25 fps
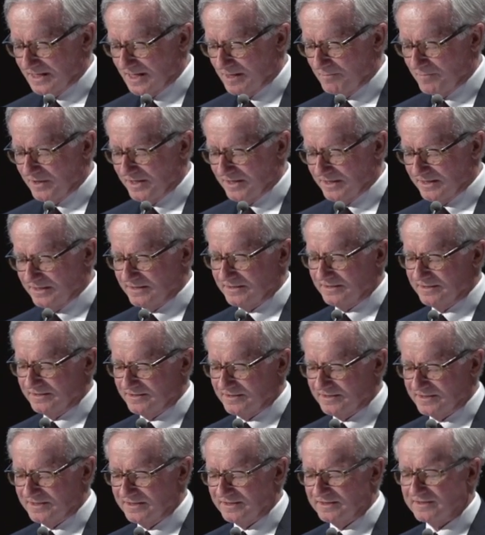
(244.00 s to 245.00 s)
are by
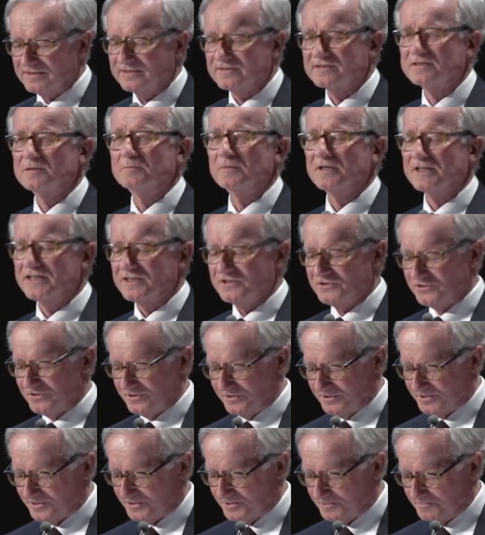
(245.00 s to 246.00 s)
instinct
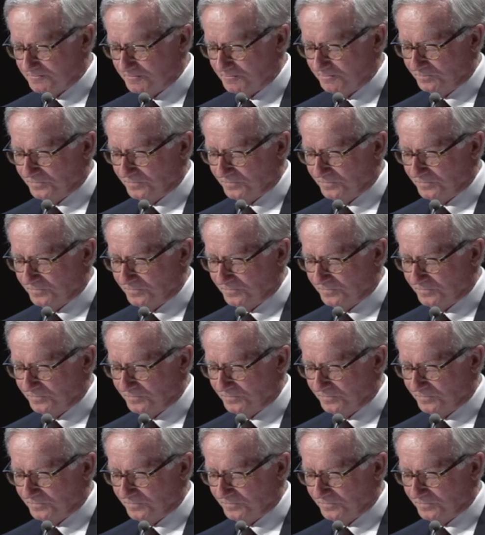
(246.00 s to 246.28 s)
assimilationist.